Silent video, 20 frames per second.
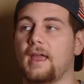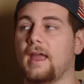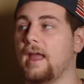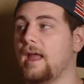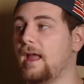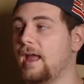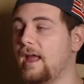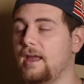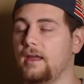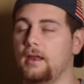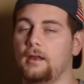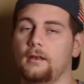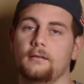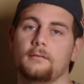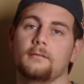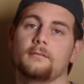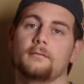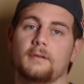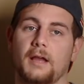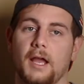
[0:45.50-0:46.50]
And
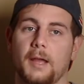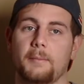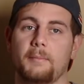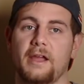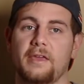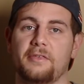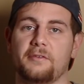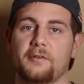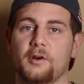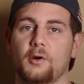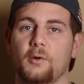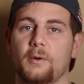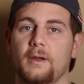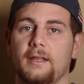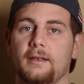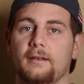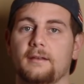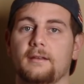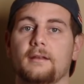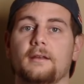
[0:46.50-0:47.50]
I might throw
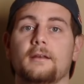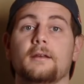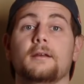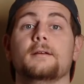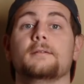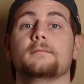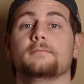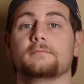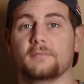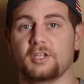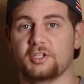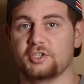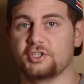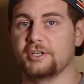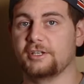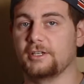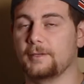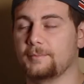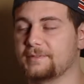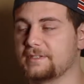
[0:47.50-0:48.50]
in the
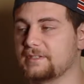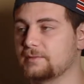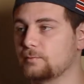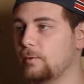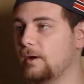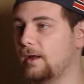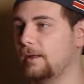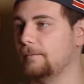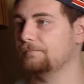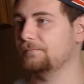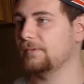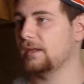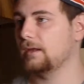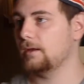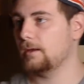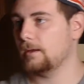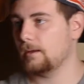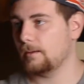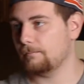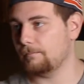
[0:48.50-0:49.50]
chin-ups as well.
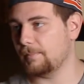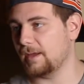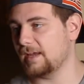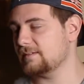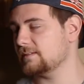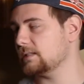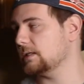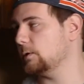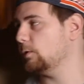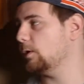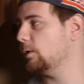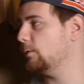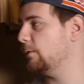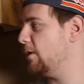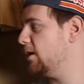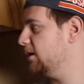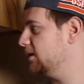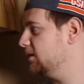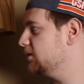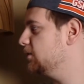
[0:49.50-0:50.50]
Basically what we
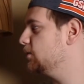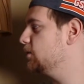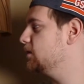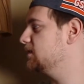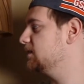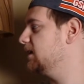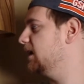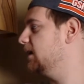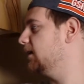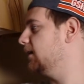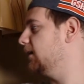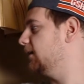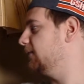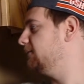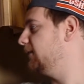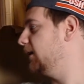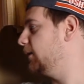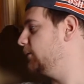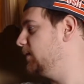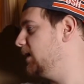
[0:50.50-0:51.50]
want to do is get a
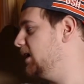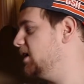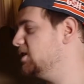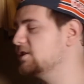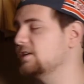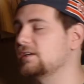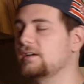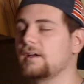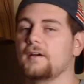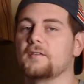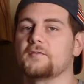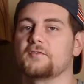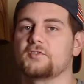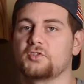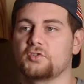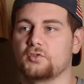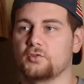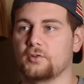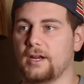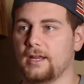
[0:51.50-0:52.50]
foundation of
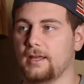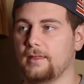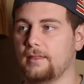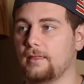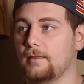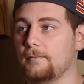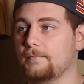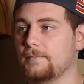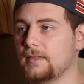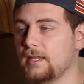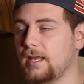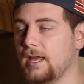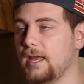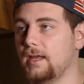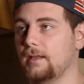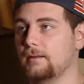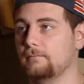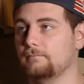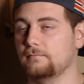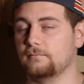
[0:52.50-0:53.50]
strength.
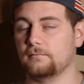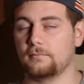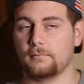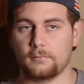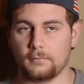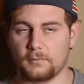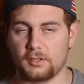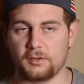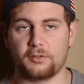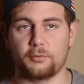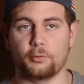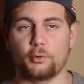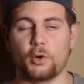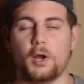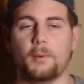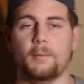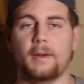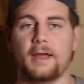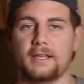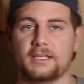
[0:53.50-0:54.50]
And
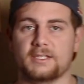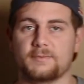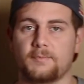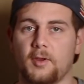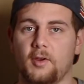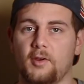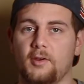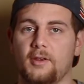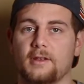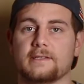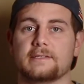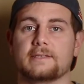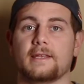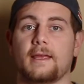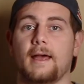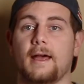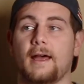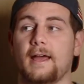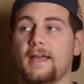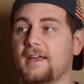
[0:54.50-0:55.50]
throughout my experience,
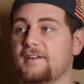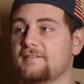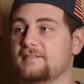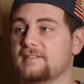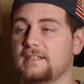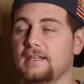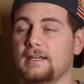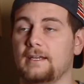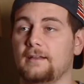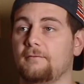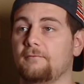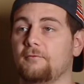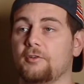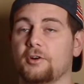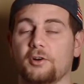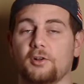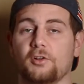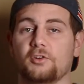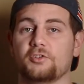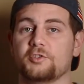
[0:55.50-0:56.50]
I have seen
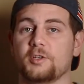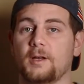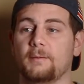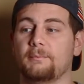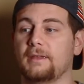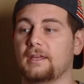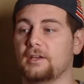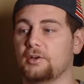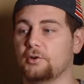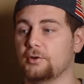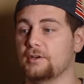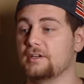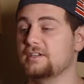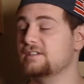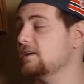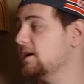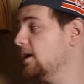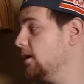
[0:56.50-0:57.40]
vertical jump increase